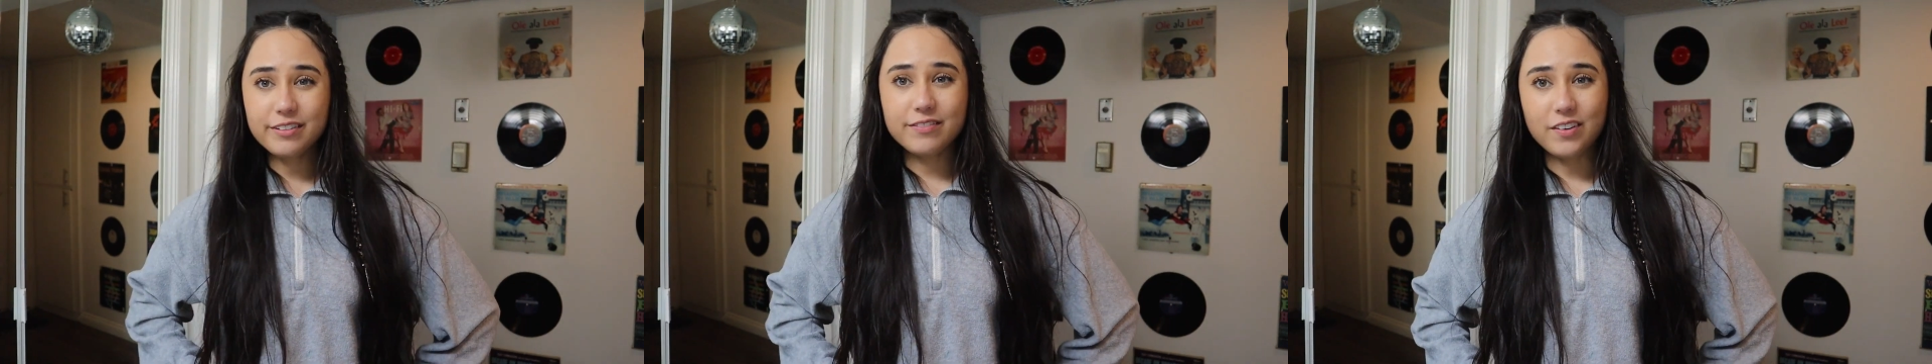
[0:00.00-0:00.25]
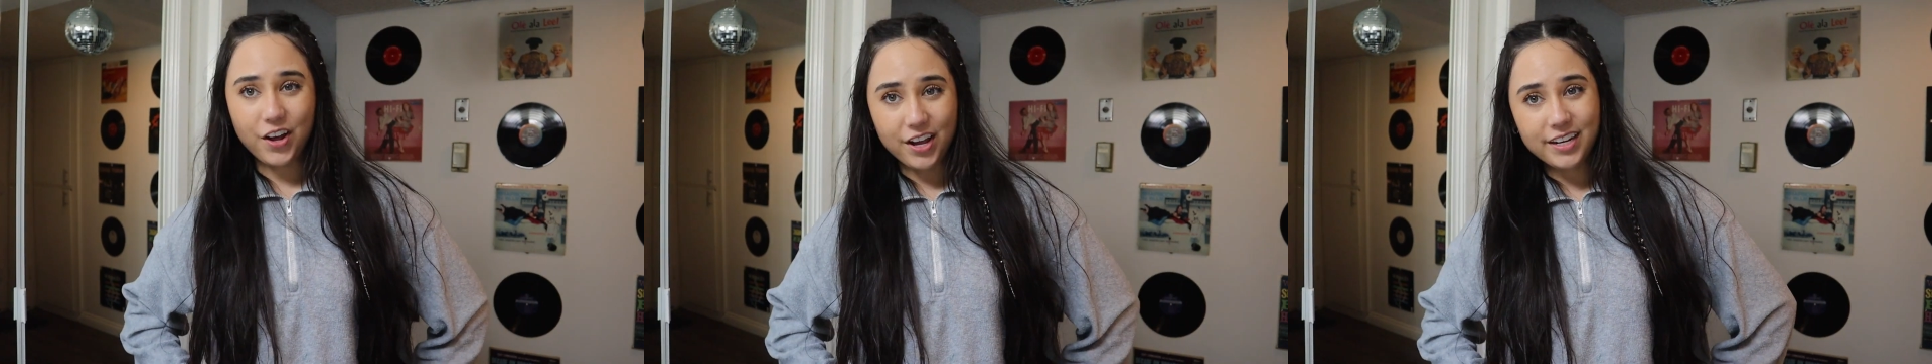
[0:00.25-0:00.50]

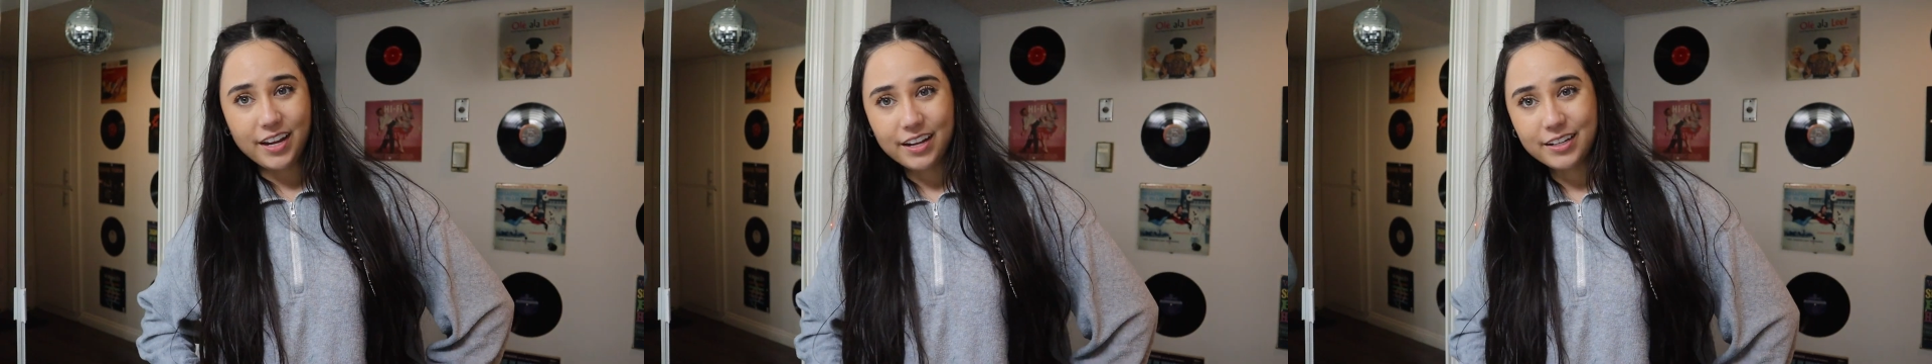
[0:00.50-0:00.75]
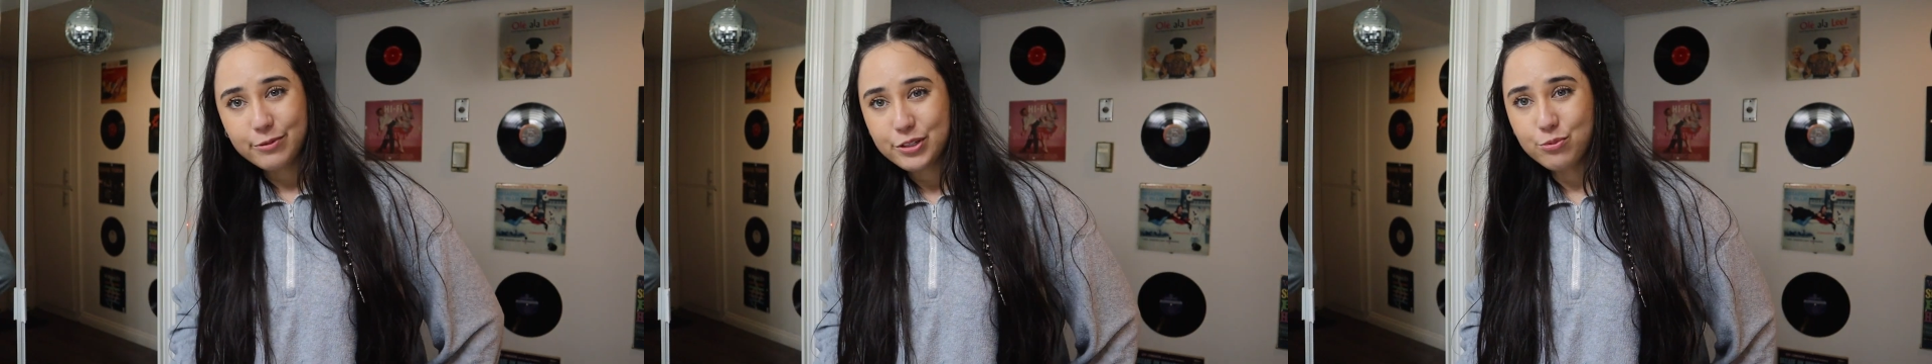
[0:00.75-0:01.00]
fun
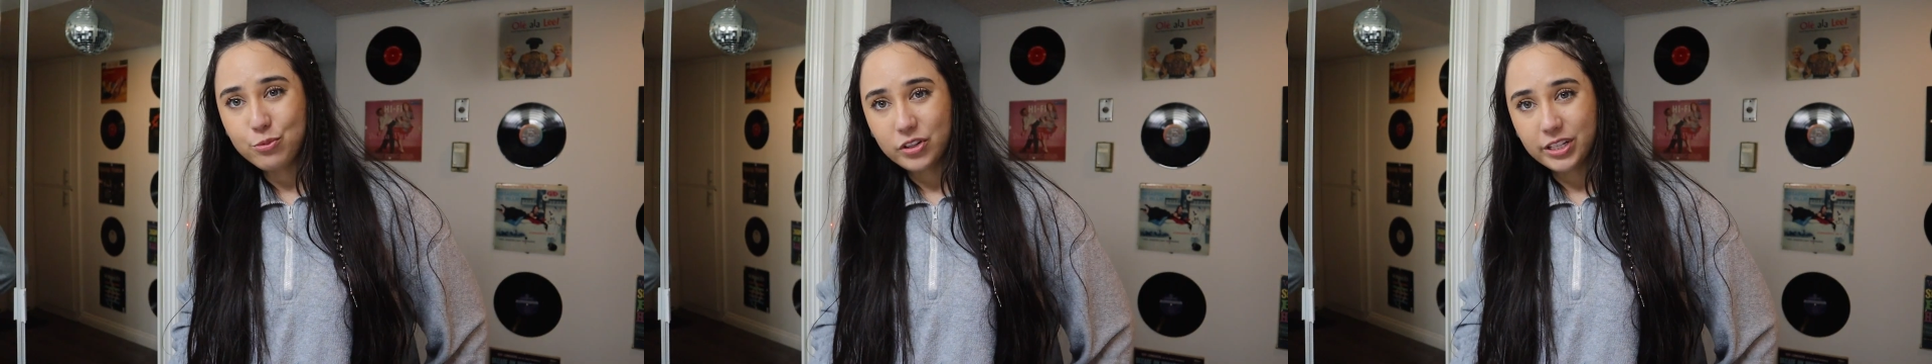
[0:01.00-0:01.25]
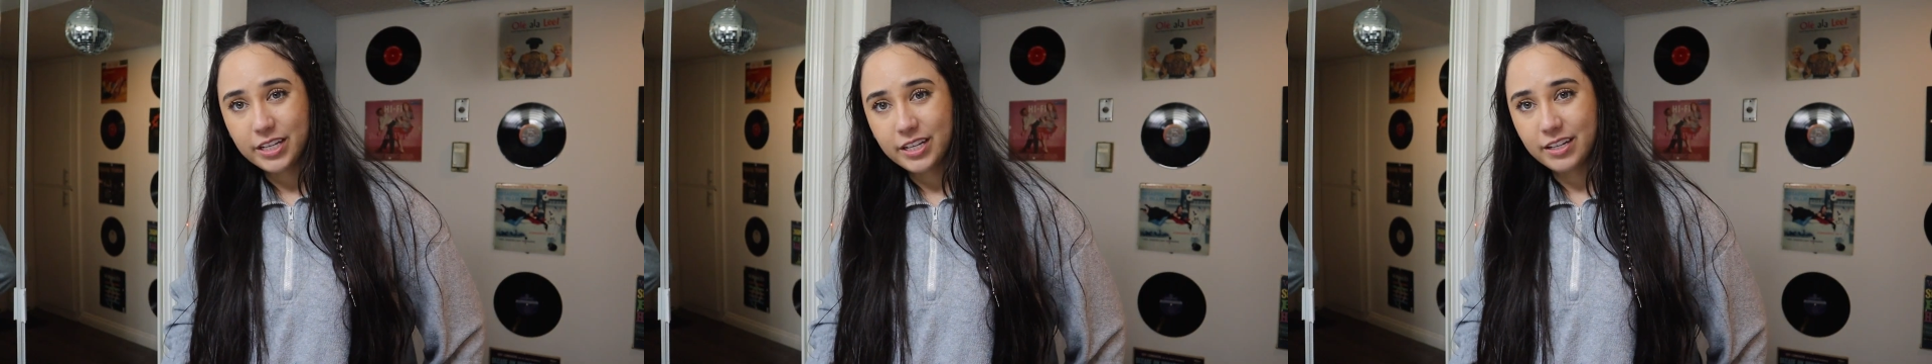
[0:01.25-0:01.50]
and it was
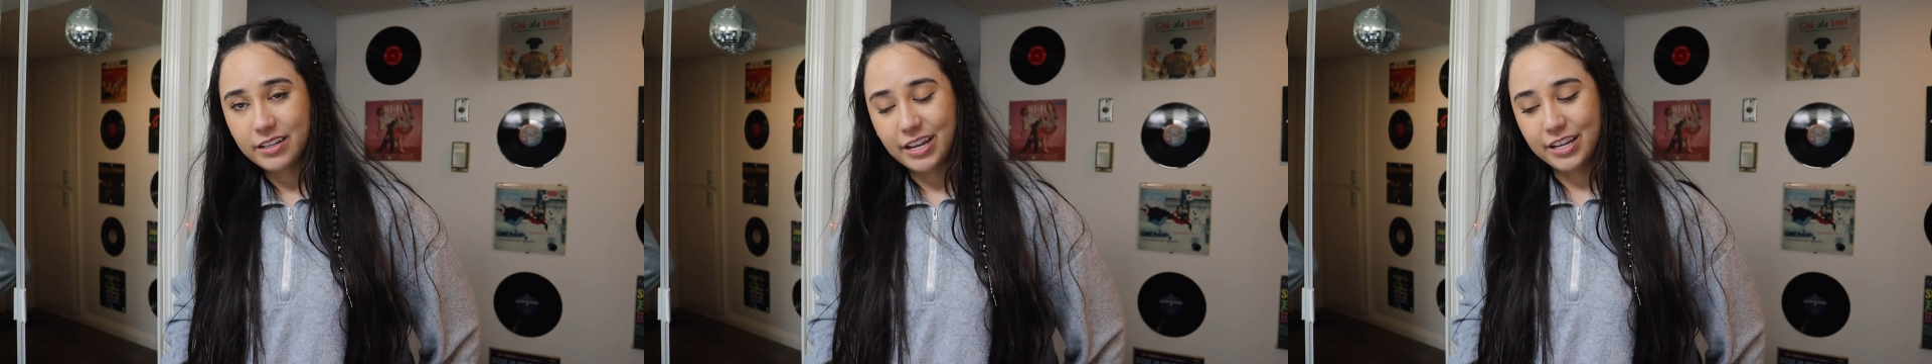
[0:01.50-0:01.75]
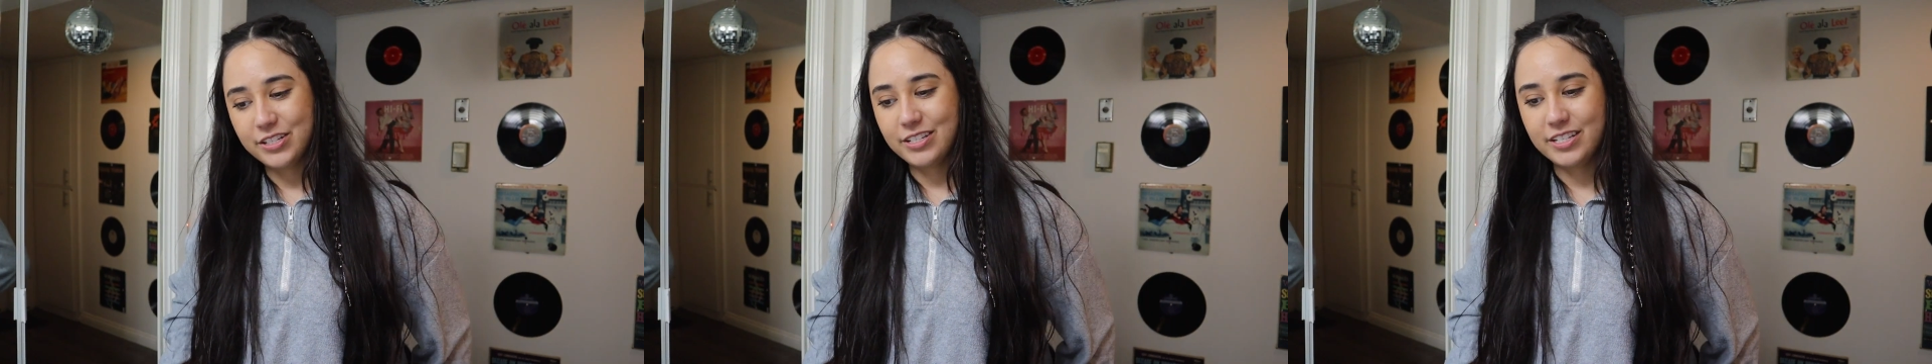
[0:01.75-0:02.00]
really
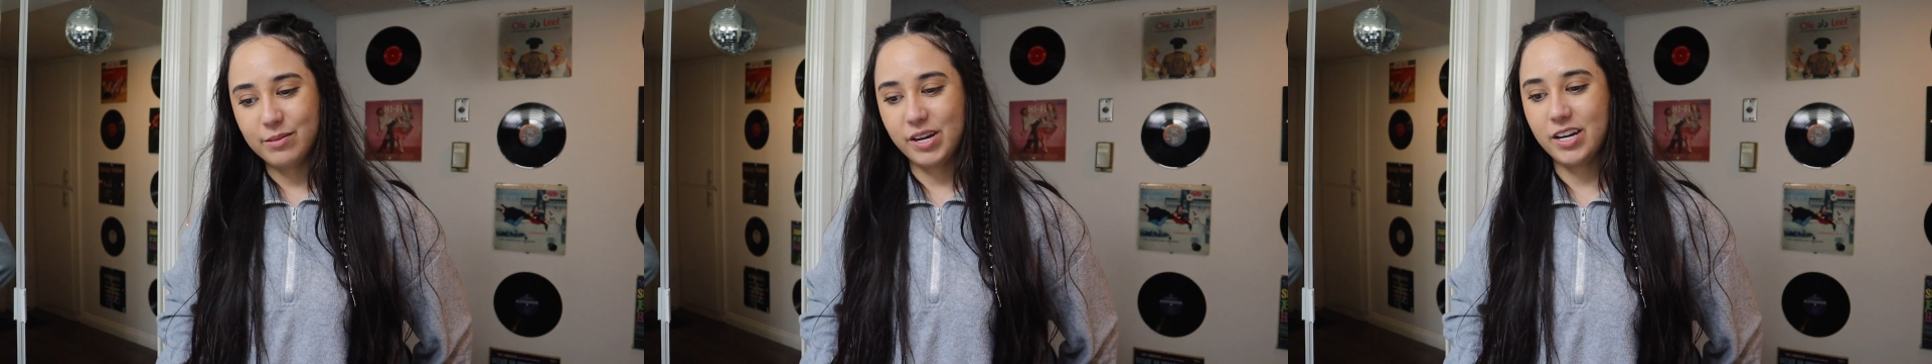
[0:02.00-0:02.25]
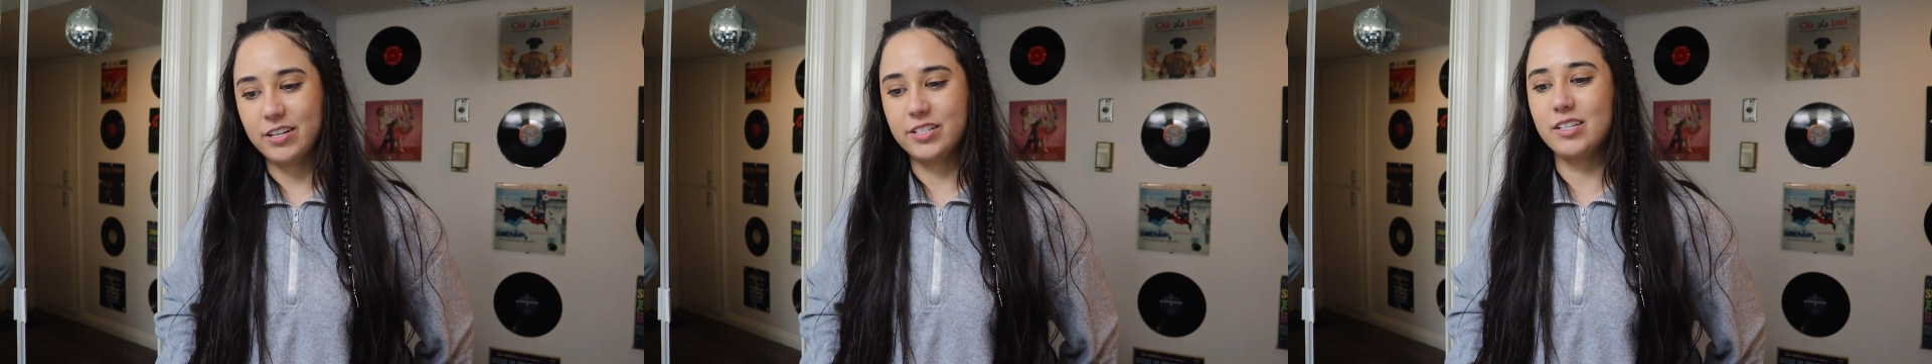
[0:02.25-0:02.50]
nice to see my
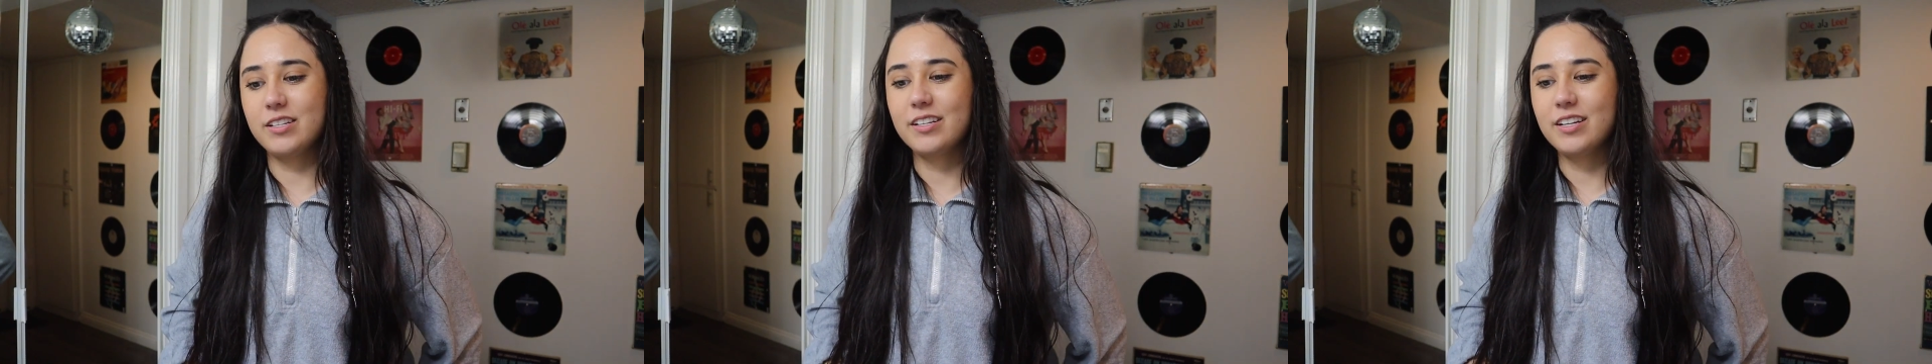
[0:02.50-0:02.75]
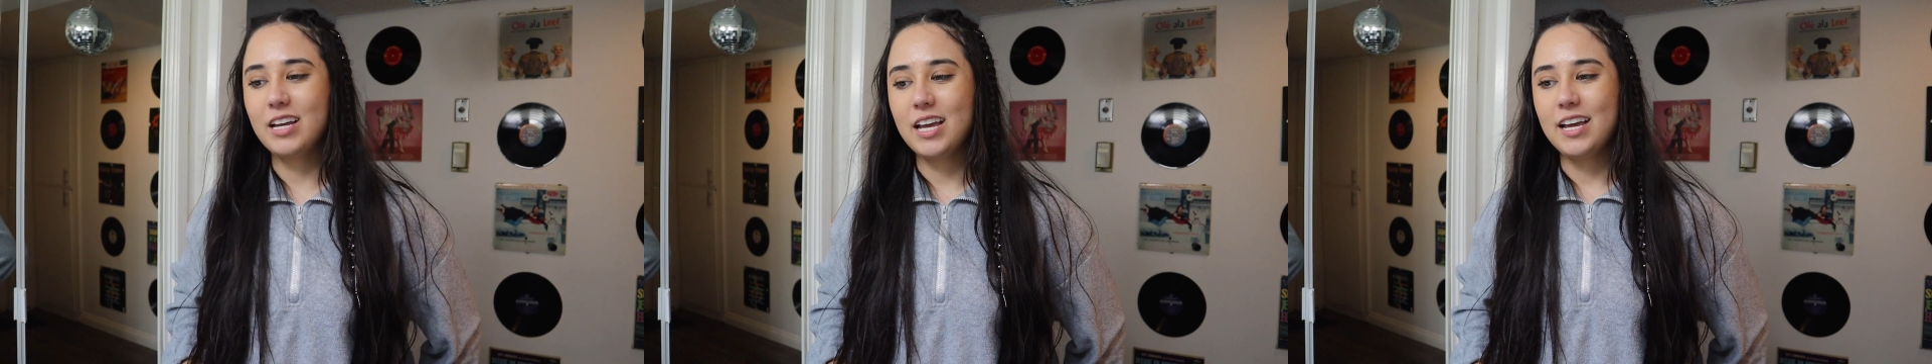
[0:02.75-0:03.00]
cousin.